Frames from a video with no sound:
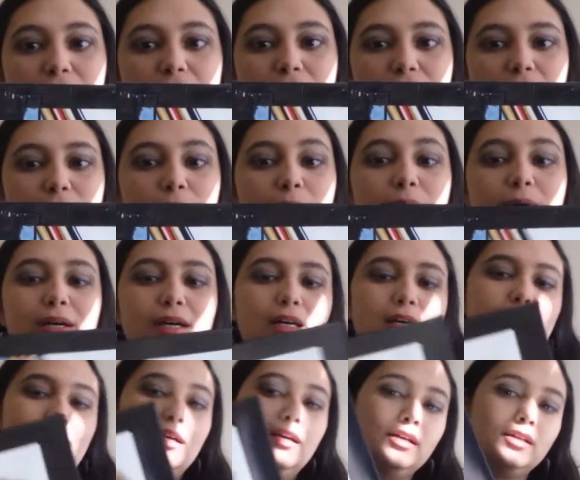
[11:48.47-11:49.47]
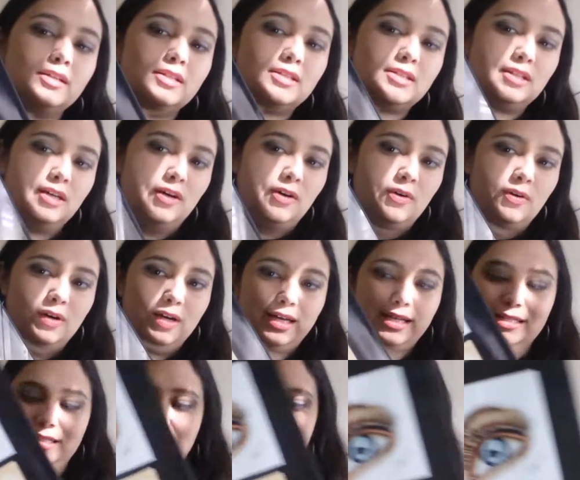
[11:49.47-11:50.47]
to do. So
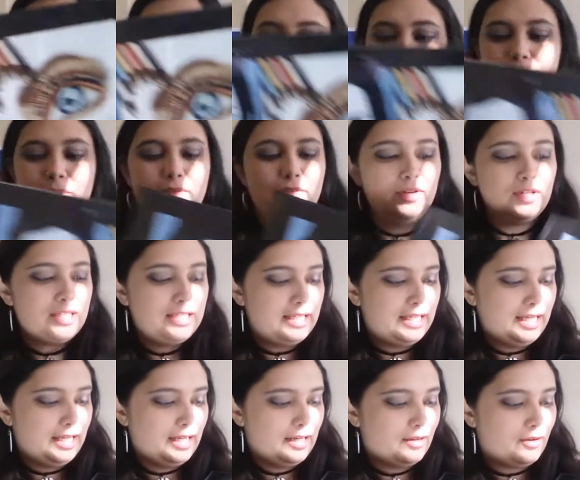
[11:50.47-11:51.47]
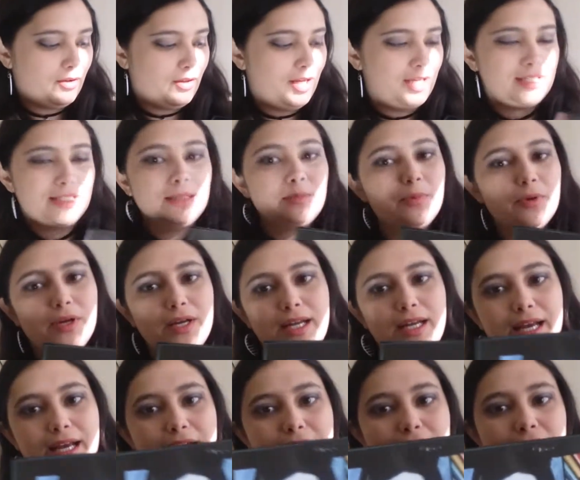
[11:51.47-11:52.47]
it's just 11 by 14, glossy
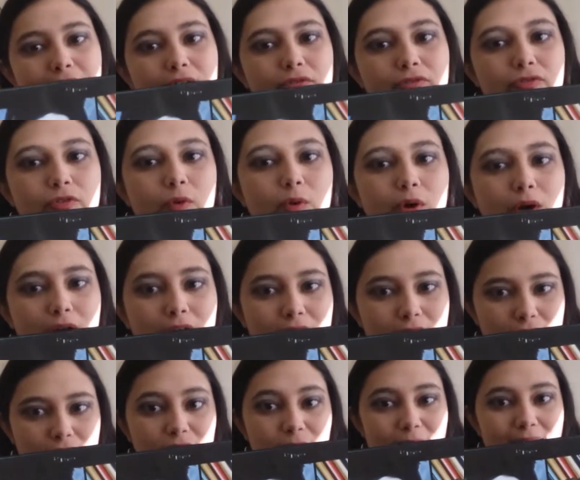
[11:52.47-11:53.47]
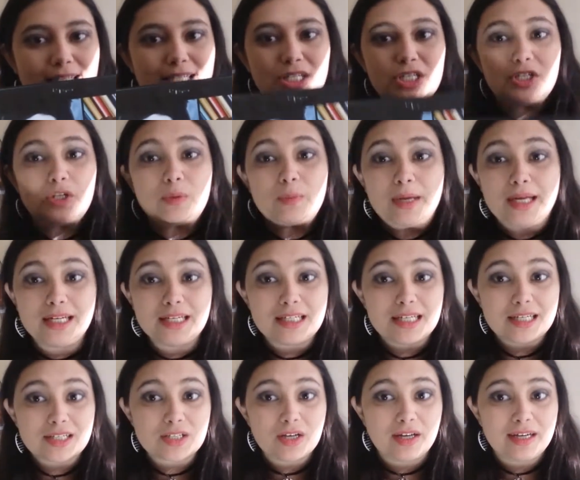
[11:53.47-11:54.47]
print. I have 4 of my digital
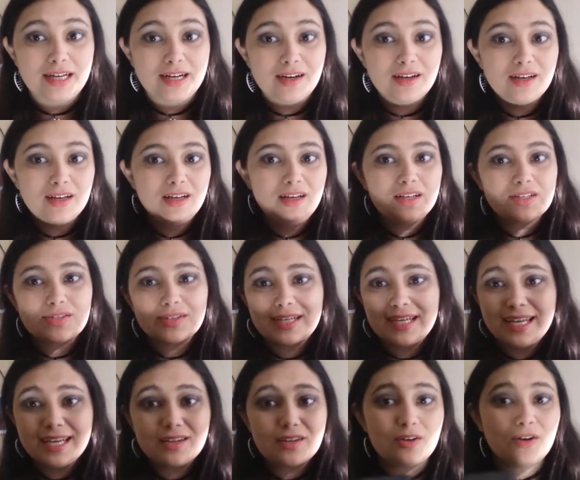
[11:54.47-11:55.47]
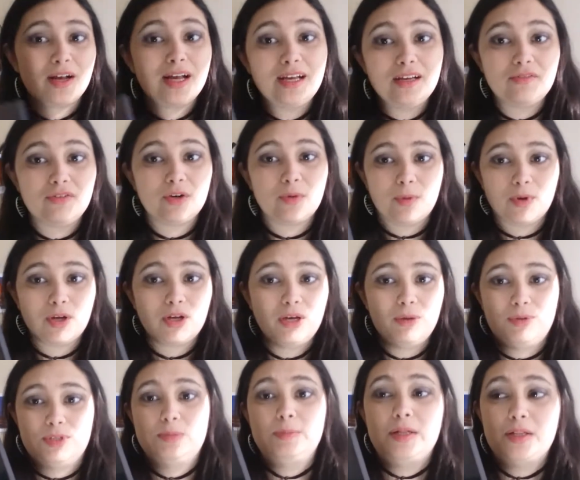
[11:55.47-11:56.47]
paintings on here. So again, great if you're
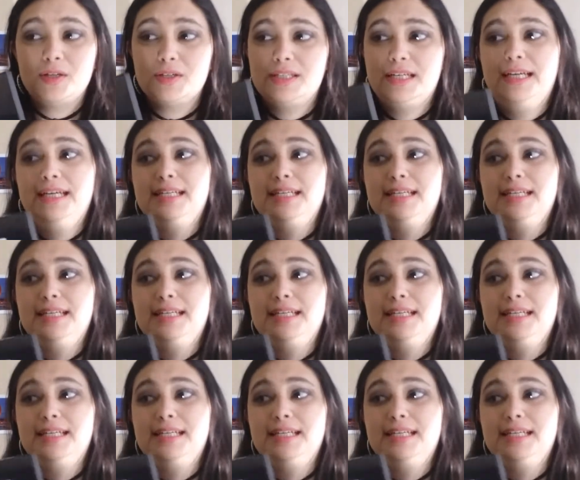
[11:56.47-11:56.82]
working with smaller